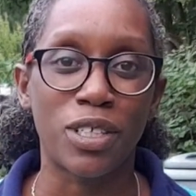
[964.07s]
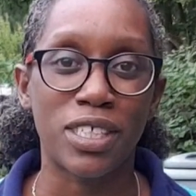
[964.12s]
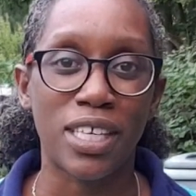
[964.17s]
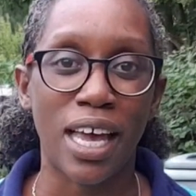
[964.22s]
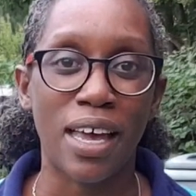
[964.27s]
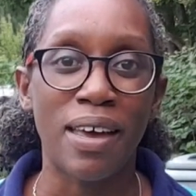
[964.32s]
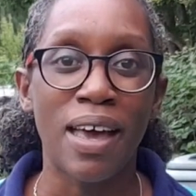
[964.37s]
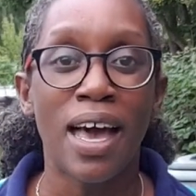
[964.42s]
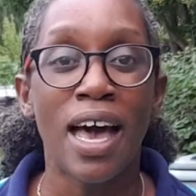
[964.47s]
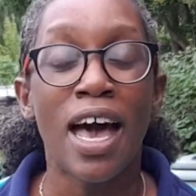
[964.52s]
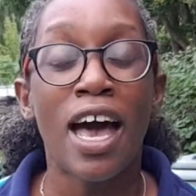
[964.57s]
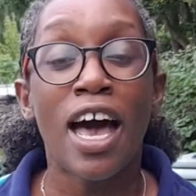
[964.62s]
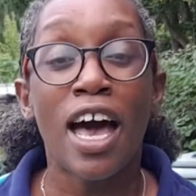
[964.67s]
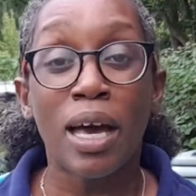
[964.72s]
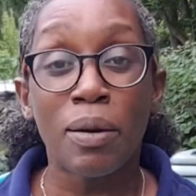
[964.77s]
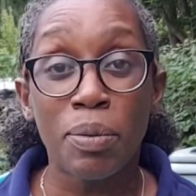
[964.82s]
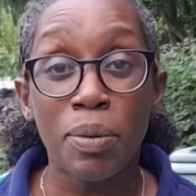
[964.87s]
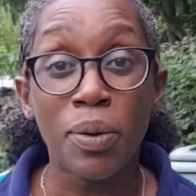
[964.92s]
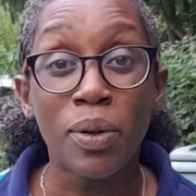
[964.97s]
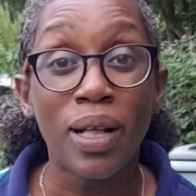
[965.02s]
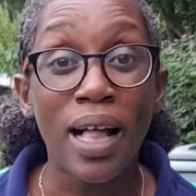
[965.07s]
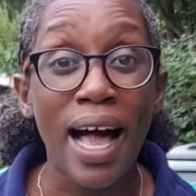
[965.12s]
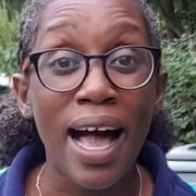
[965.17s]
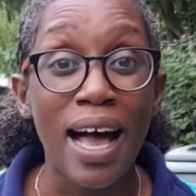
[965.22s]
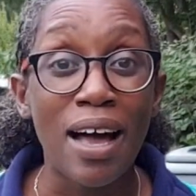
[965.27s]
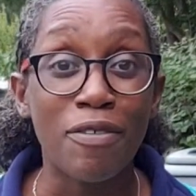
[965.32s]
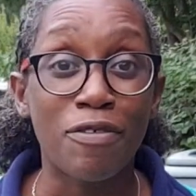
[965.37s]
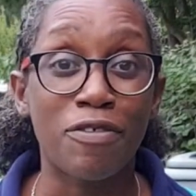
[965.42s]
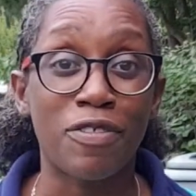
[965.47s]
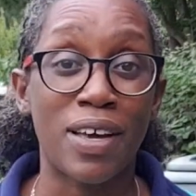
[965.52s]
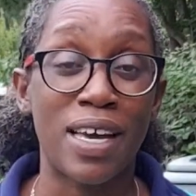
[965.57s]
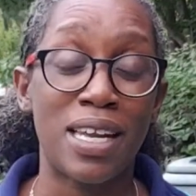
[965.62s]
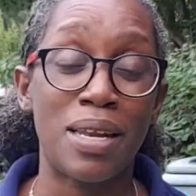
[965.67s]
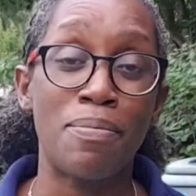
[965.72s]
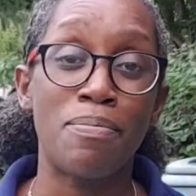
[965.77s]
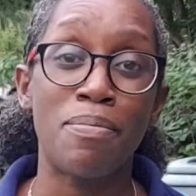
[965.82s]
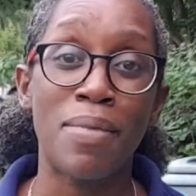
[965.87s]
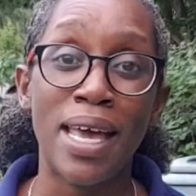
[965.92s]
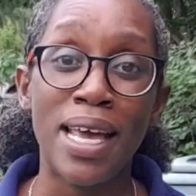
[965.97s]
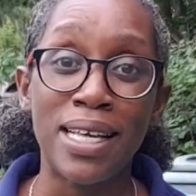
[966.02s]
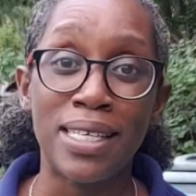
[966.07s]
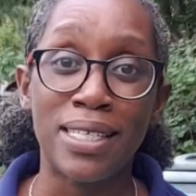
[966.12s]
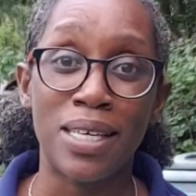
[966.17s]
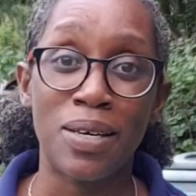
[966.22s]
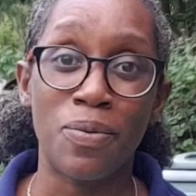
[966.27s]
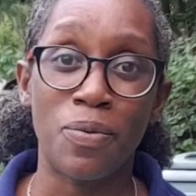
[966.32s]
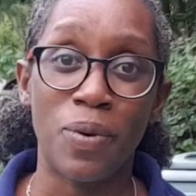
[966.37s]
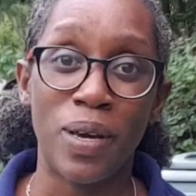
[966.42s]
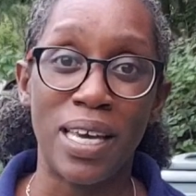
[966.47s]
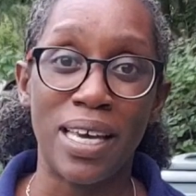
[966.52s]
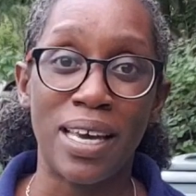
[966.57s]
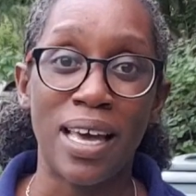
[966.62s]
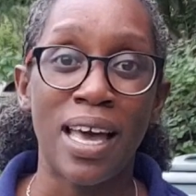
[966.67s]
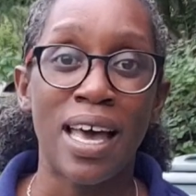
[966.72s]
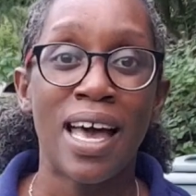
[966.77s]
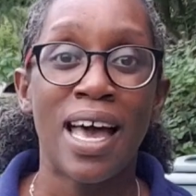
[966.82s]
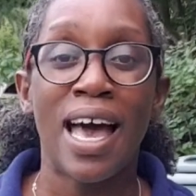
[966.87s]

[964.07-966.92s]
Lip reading: So hope you all have an amazing week.